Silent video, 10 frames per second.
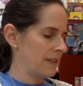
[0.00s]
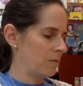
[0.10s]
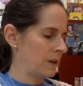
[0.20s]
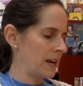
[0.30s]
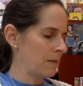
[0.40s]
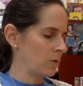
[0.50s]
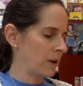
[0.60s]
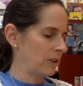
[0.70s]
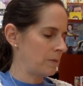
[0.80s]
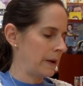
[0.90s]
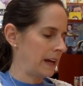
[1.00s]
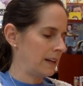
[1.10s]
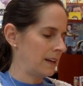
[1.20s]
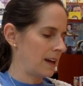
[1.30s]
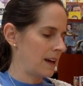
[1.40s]
then we came around a
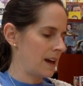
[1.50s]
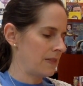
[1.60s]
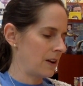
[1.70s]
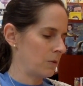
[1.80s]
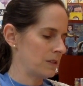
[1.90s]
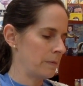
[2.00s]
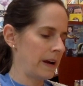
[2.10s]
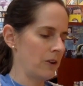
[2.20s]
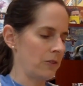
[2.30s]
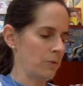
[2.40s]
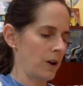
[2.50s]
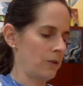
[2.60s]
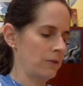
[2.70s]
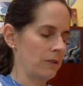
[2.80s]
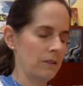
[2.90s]
bend, and there was a bear in the
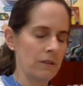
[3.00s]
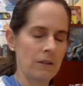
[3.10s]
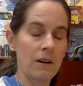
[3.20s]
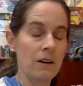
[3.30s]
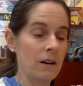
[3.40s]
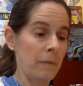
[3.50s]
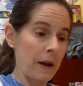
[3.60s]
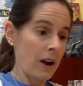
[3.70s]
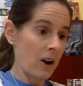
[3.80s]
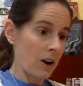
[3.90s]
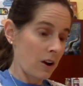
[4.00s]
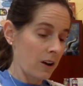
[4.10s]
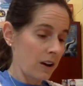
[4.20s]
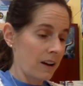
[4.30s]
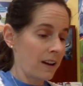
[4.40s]
road. A bear.
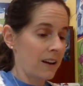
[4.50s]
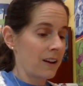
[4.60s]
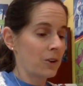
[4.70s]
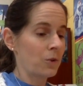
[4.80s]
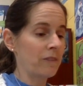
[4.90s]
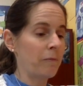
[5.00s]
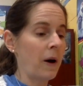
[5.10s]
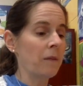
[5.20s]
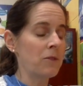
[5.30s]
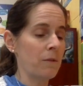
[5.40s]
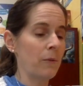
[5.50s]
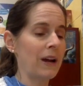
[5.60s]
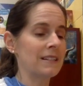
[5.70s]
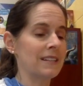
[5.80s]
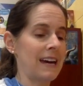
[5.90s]
Griff pumped the
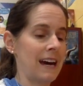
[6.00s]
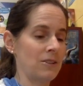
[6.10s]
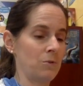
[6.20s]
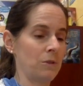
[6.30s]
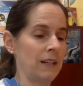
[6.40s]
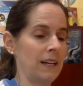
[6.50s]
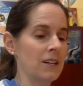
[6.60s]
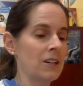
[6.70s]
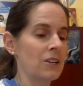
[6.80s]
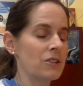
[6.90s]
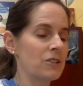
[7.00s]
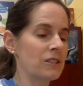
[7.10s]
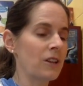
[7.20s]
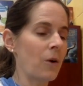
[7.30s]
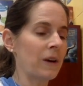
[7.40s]
brakes casually,
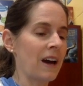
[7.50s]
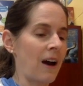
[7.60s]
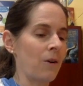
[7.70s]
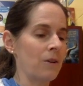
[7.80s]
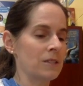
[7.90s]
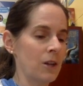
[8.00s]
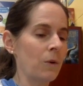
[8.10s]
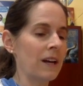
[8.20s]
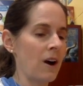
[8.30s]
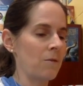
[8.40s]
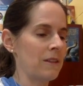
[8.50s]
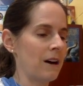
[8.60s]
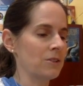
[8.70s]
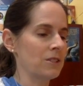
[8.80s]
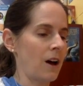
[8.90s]
slowing up
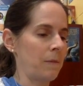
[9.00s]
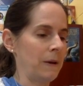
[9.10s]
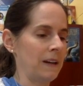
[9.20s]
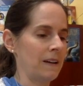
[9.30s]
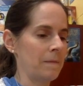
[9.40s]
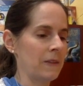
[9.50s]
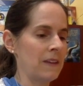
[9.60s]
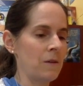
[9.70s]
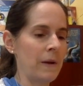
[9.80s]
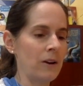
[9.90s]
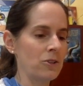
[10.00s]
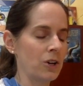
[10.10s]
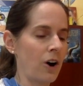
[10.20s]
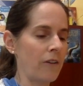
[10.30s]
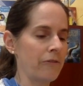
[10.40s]
without stopping. And the bear
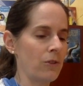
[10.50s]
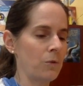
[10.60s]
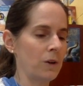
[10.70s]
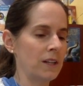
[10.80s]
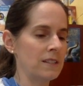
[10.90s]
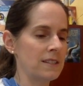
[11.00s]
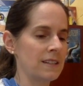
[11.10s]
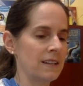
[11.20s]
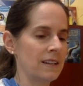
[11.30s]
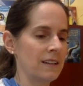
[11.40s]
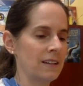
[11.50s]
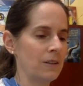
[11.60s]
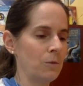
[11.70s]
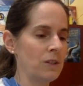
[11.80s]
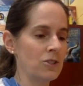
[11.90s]
took off for the woods.
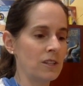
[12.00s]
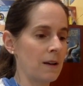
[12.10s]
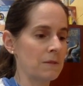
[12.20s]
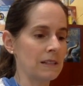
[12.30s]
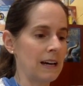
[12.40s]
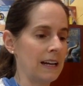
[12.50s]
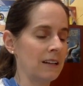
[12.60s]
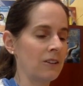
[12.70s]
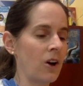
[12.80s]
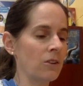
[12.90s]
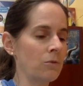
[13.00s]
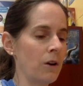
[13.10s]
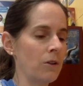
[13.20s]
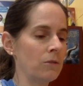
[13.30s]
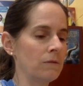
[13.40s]
We just kept sliding along the
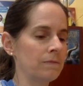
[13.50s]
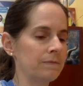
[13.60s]
road.